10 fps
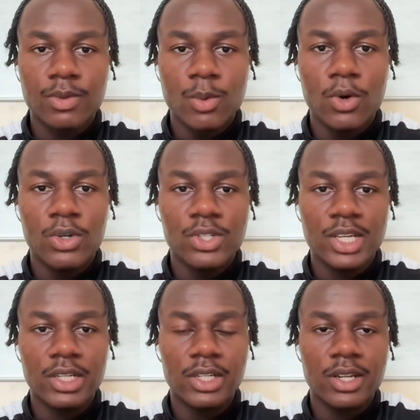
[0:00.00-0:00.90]
watch
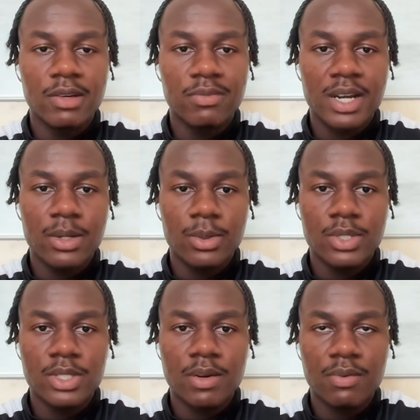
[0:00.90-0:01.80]
England in a final and
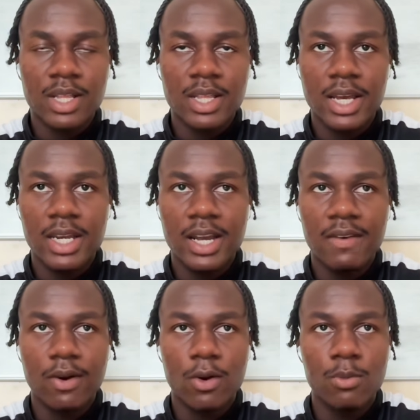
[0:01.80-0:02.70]
stuff like that and
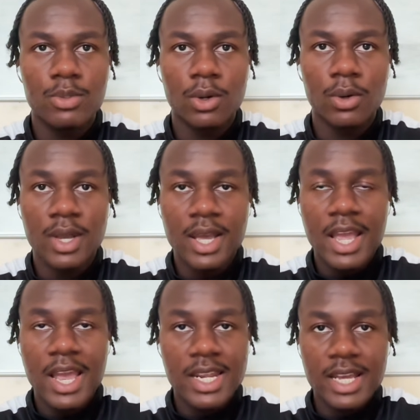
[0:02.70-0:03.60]
have hope. So
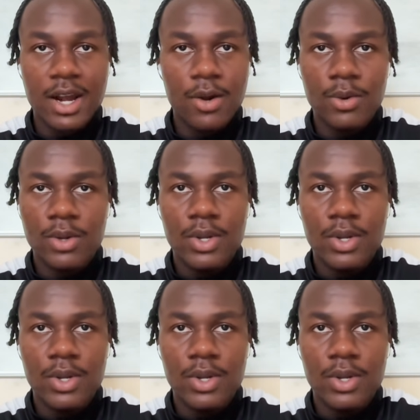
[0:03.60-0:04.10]
anyhow